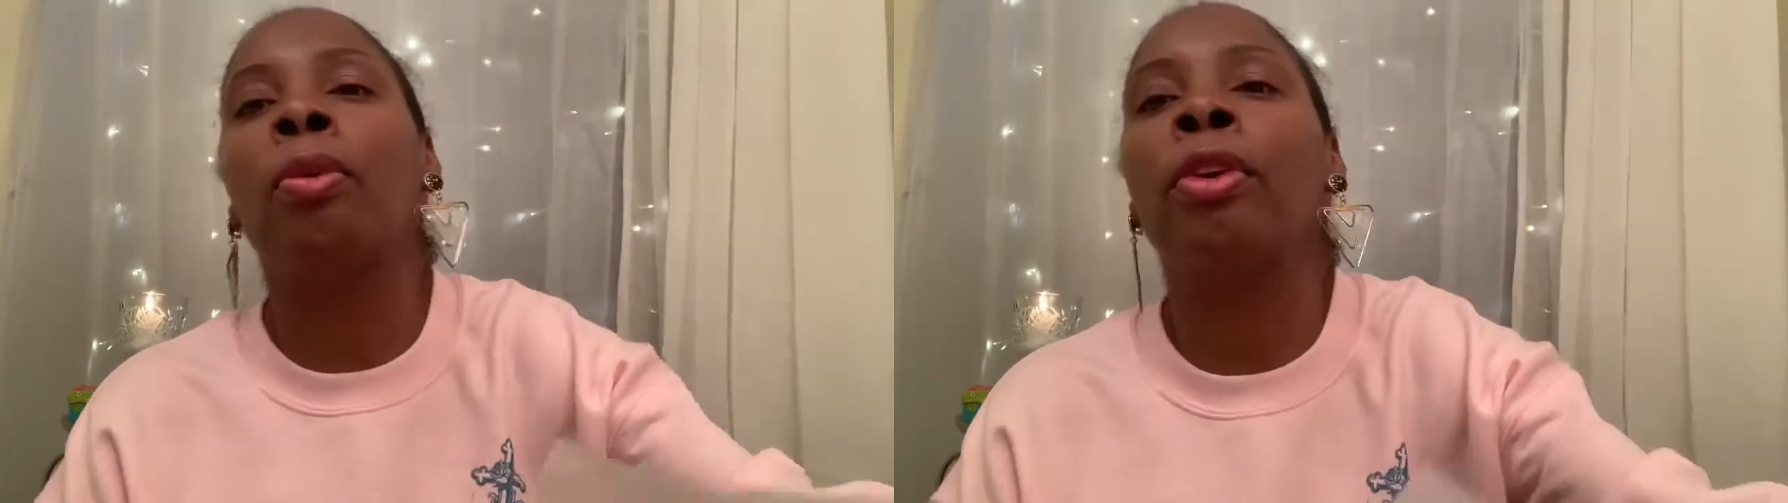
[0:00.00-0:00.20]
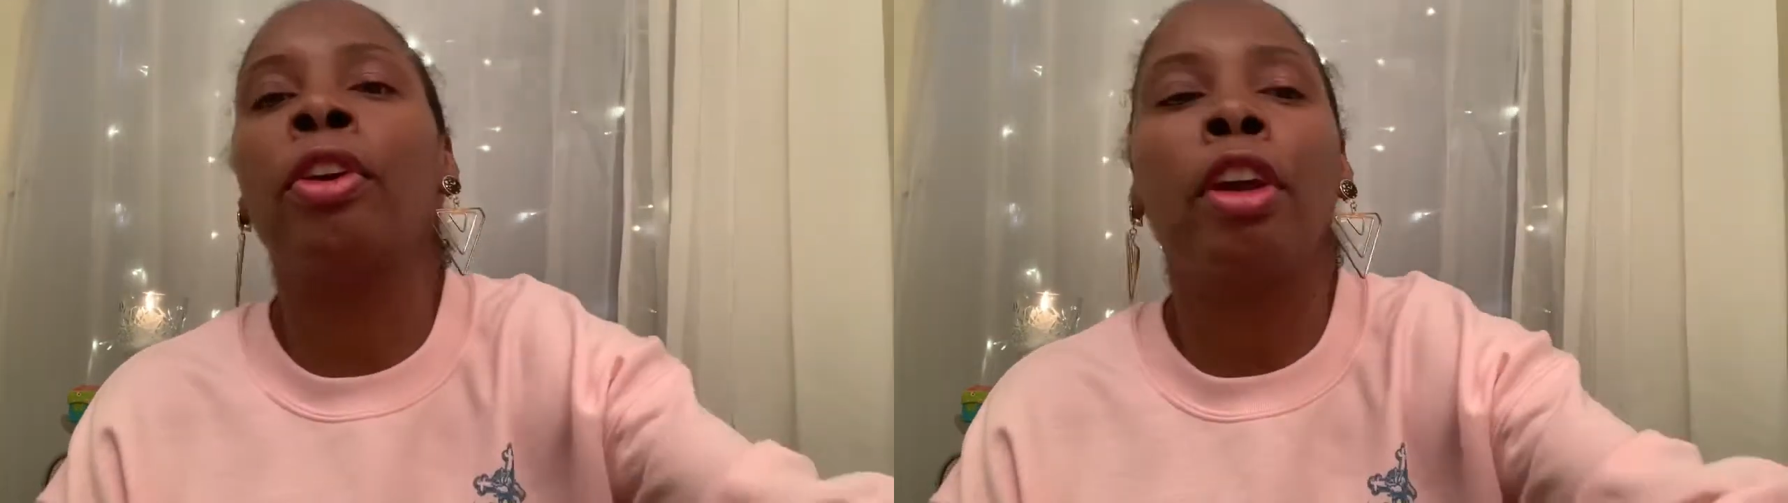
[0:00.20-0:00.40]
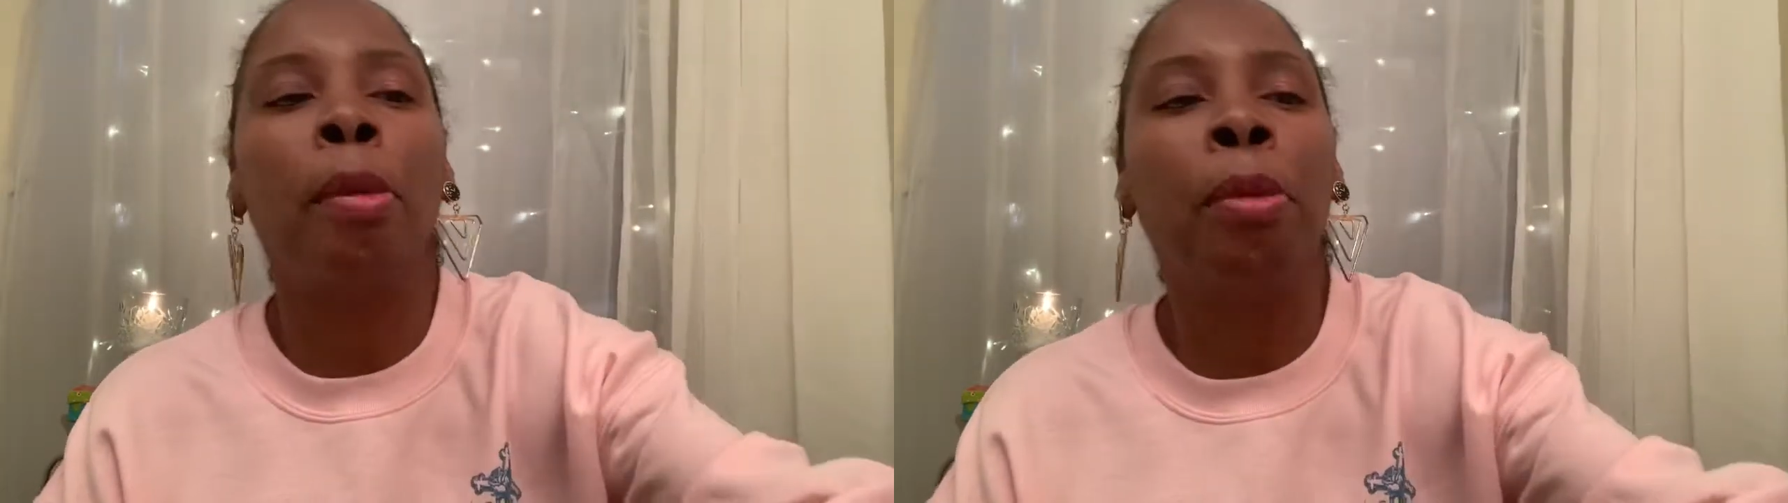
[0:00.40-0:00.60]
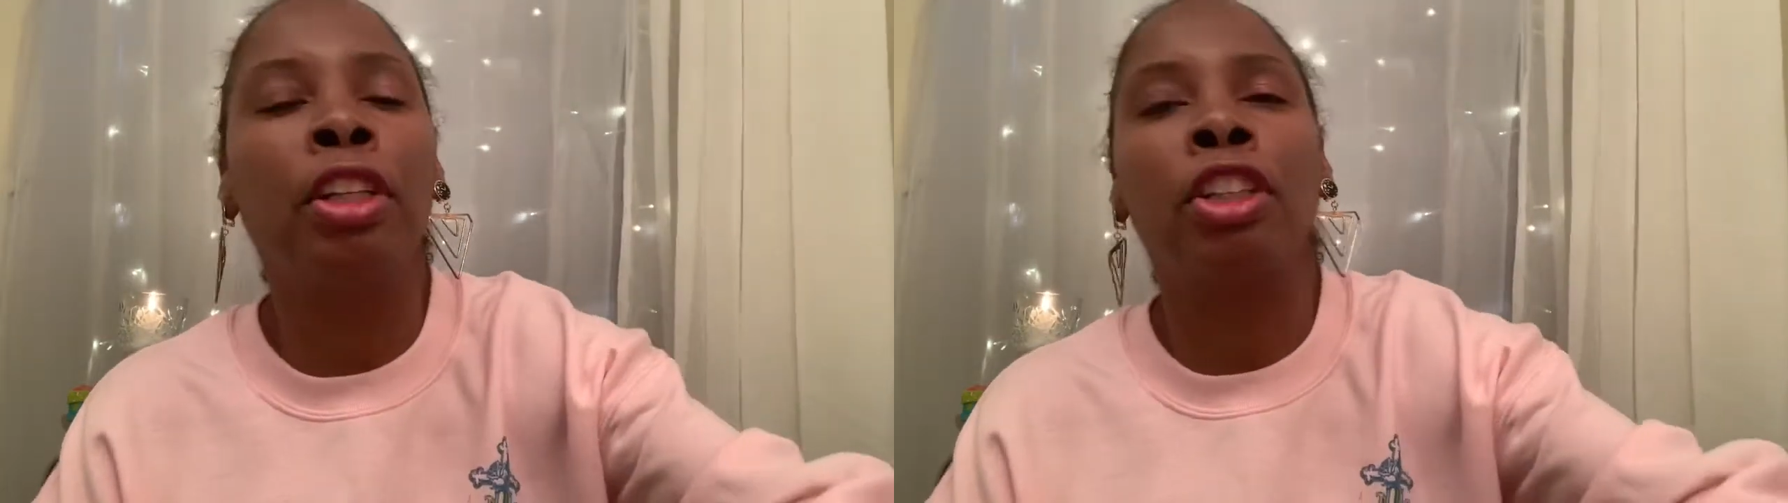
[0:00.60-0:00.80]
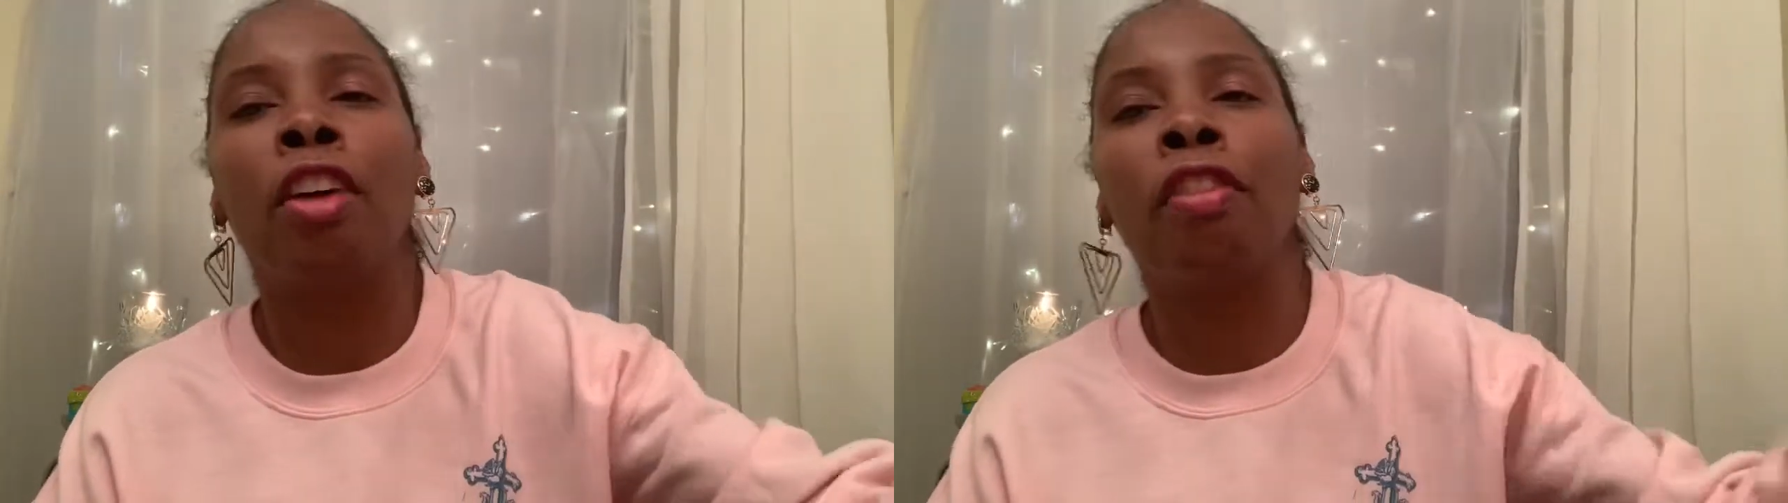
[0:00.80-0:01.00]
ordered a
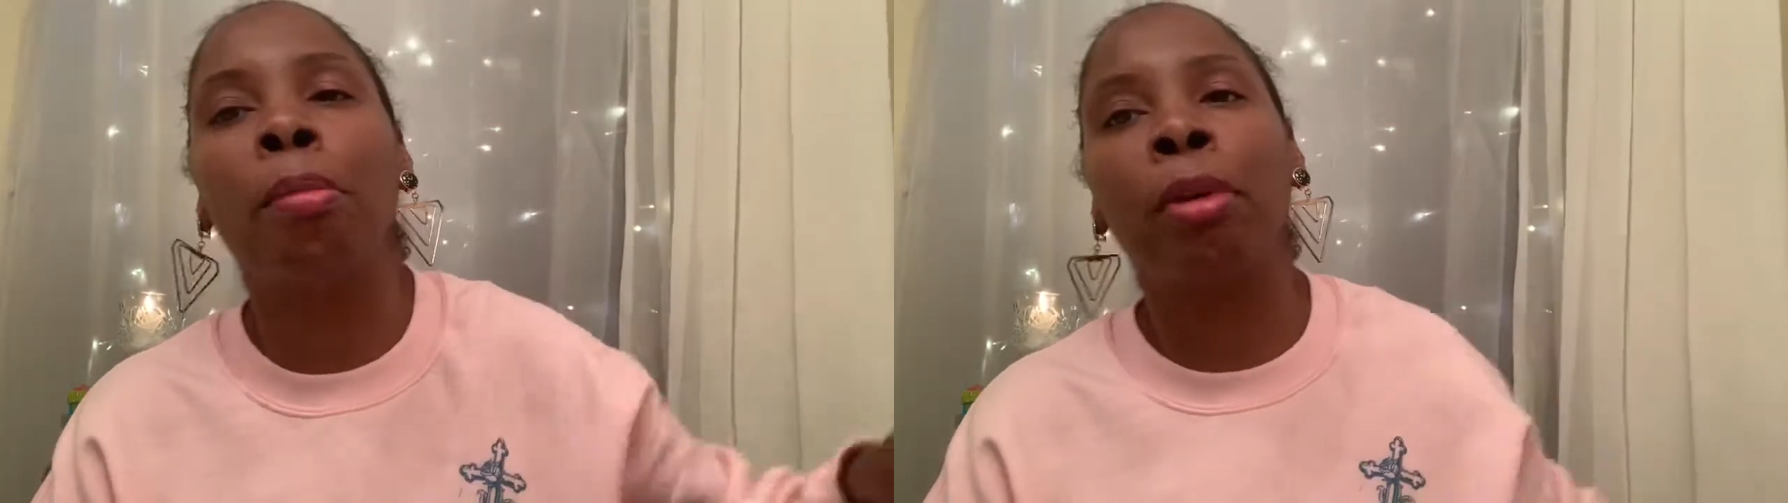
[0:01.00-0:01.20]
bunch of them,